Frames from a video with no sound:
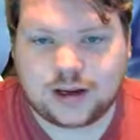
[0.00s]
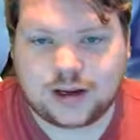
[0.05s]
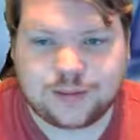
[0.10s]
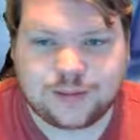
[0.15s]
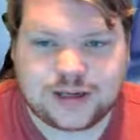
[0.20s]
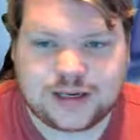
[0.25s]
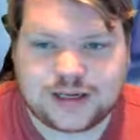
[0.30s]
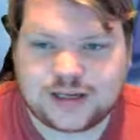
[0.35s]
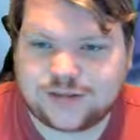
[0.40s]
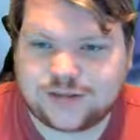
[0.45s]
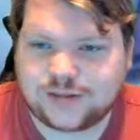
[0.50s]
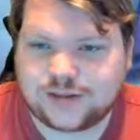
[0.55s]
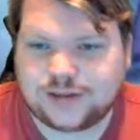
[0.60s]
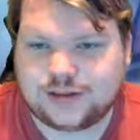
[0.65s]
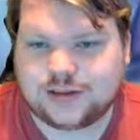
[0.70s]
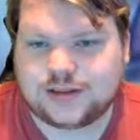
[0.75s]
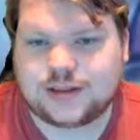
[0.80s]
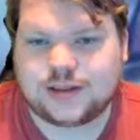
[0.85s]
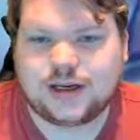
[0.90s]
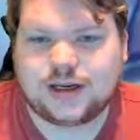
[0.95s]

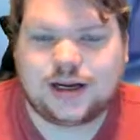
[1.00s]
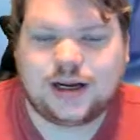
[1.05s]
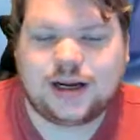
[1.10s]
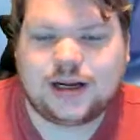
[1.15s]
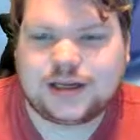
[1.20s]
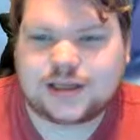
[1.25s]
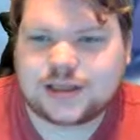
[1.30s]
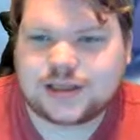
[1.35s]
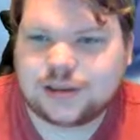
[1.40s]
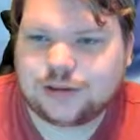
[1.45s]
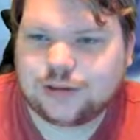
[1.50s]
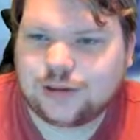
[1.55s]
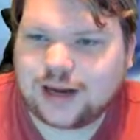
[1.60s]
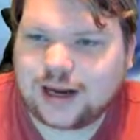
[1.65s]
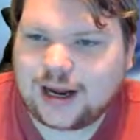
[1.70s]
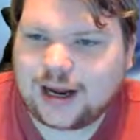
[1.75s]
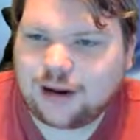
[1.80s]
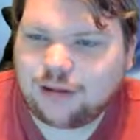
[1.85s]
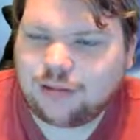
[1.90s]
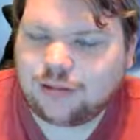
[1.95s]
Intervals. So
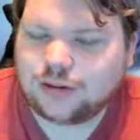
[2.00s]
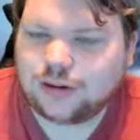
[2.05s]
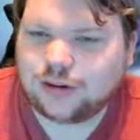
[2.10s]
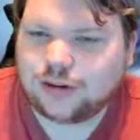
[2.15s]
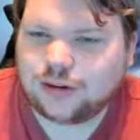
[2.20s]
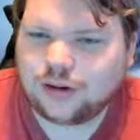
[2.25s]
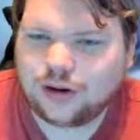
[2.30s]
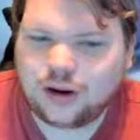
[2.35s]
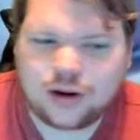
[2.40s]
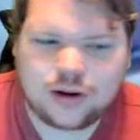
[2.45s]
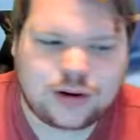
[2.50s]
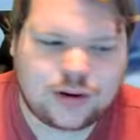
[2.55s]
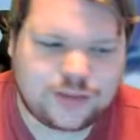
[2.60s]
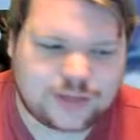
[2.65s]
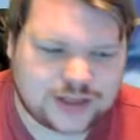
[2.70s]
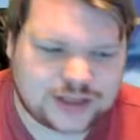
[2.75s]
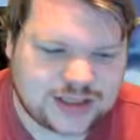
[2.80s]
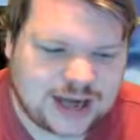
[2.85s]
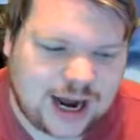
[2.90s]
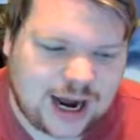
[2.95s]
how long of a
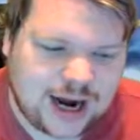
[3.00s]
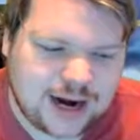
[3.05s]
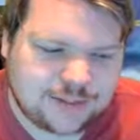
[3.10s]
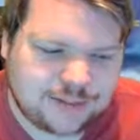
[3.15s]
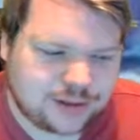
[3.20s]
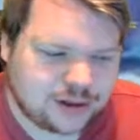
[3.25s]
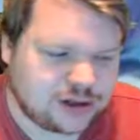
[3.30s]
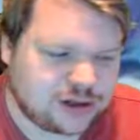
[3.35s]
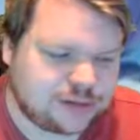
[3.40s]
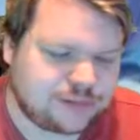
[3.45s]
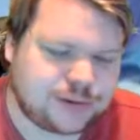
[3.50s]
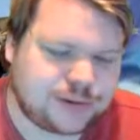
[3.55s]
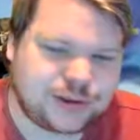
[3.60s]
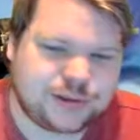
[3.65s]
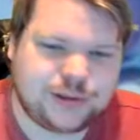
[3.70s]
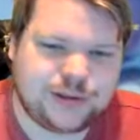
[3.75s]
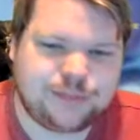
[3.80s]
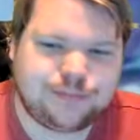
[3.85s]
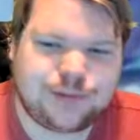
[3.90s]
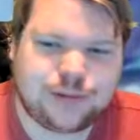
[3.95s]
time period
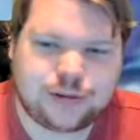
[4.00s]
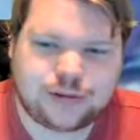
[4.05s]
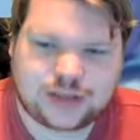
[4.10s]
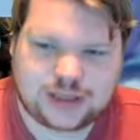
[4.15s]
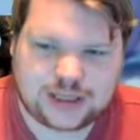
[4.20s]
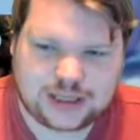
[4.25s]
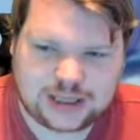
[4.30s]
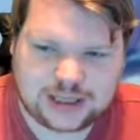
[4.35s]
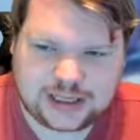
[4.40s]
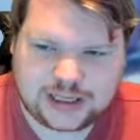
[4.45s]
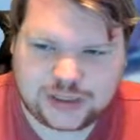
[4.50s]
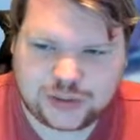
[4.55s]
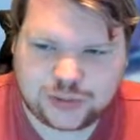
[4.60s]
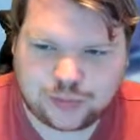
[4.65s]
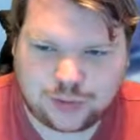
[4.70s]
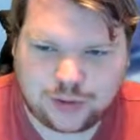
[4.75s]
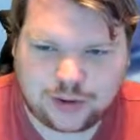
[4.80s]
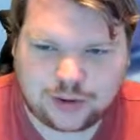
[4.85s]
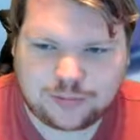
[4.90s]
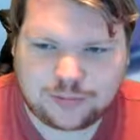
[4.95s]
between posting each
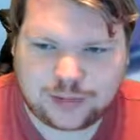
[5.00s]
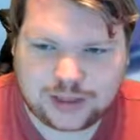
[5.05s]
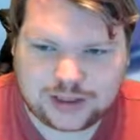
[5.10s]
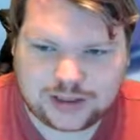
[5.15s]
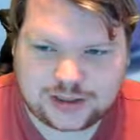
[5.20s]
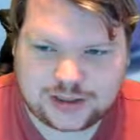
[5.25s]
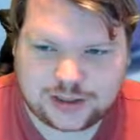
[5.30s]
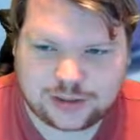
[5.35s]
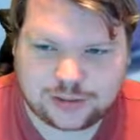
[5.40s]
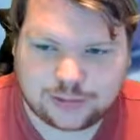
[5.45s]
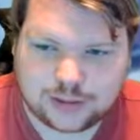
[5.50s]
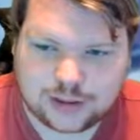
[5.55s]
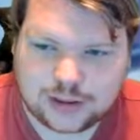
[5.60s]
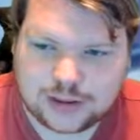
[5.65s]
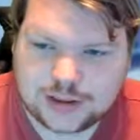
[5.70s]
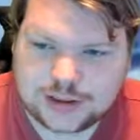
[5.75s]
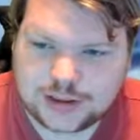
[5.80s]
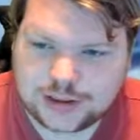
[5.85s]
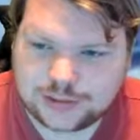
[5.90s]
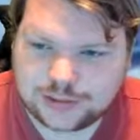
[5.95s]
one will it do?
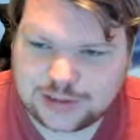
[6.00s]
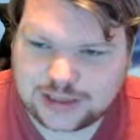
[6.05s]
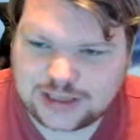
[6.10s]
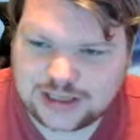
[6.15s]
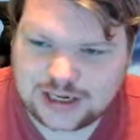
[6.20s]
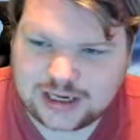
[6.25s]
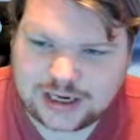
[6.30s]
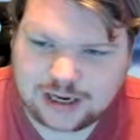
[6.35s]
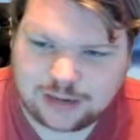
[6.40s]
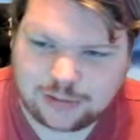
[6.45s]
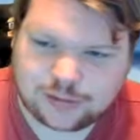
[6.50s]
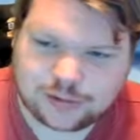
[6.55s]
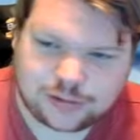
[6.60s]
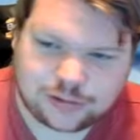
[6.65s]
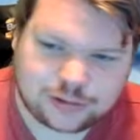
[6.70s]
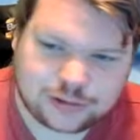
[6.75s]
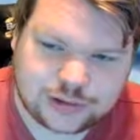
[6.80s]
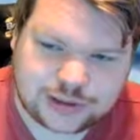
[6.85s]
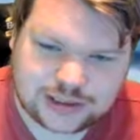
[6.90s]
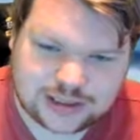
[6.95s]
So we can see here we've got
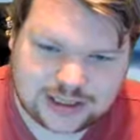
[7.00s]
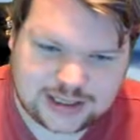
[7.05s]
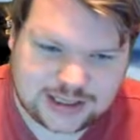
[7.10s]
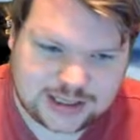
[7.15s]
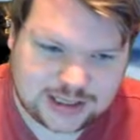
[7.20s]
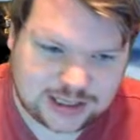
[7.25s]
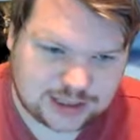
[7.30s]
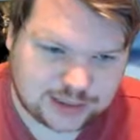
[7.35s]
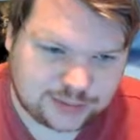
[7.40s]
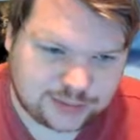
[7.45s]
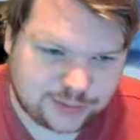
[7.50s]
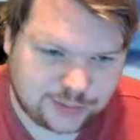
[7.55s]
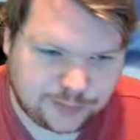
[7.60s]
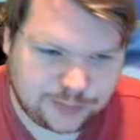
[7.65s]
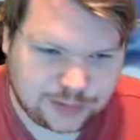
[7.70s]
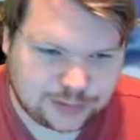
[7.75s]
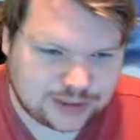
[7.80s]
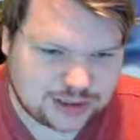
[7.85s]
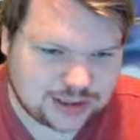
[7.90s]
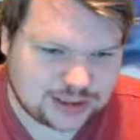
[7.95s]
190 seconds before I
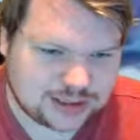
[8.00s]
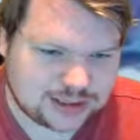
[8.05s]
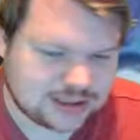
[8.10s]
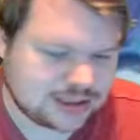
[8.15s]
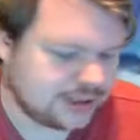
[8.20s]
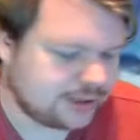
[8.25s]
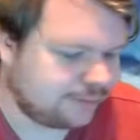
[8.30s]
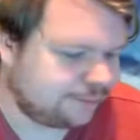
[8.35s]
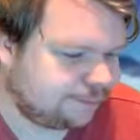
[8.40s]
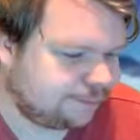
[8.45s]
post the next thing.